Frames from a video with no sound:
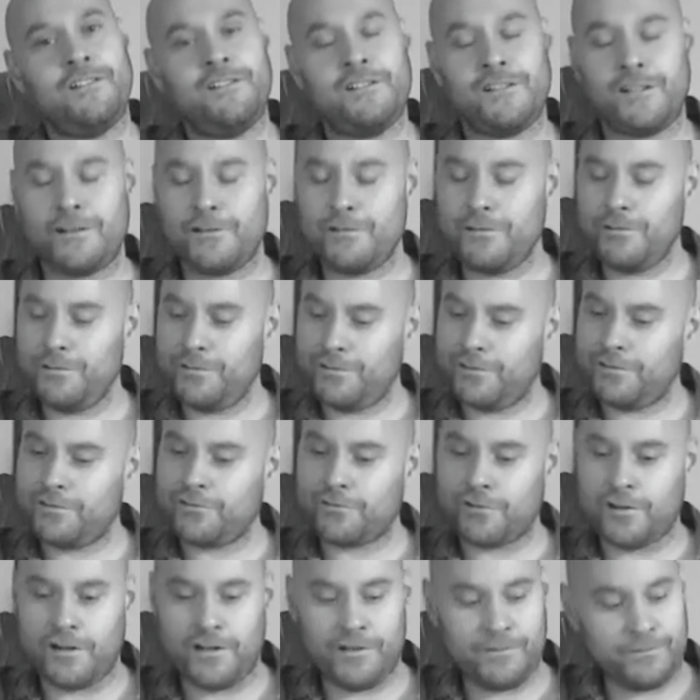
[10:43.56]
loads of
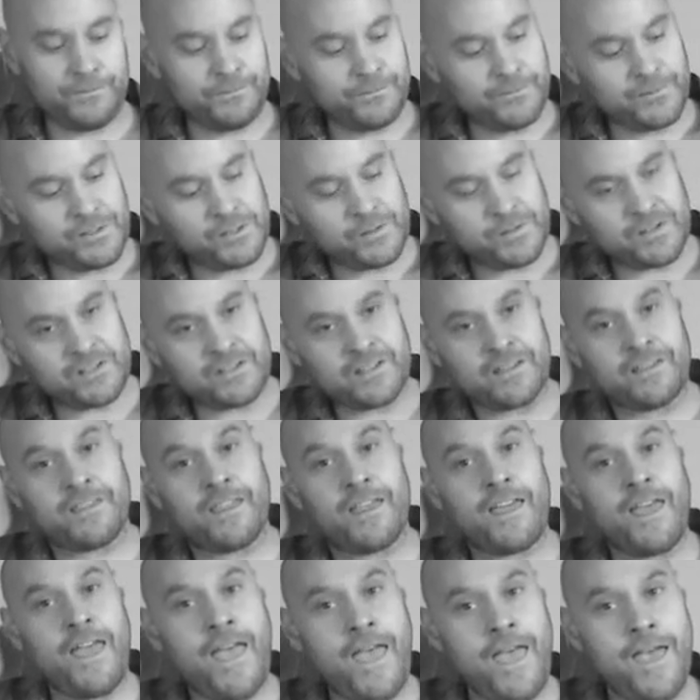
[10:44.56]
strums to
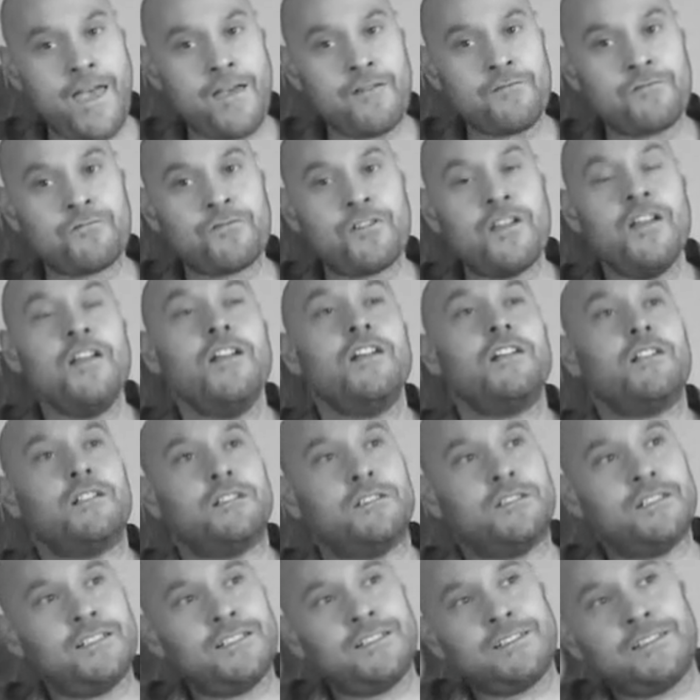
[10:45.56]
the F,
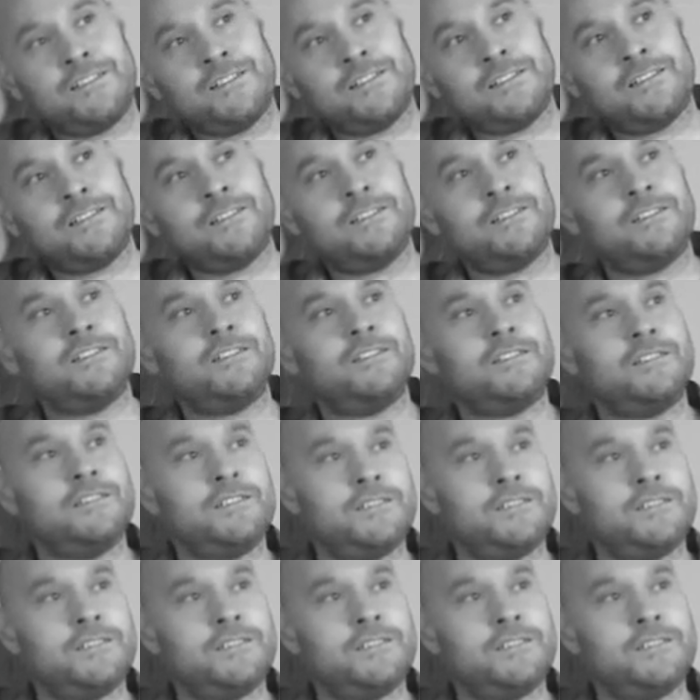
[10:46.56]
la la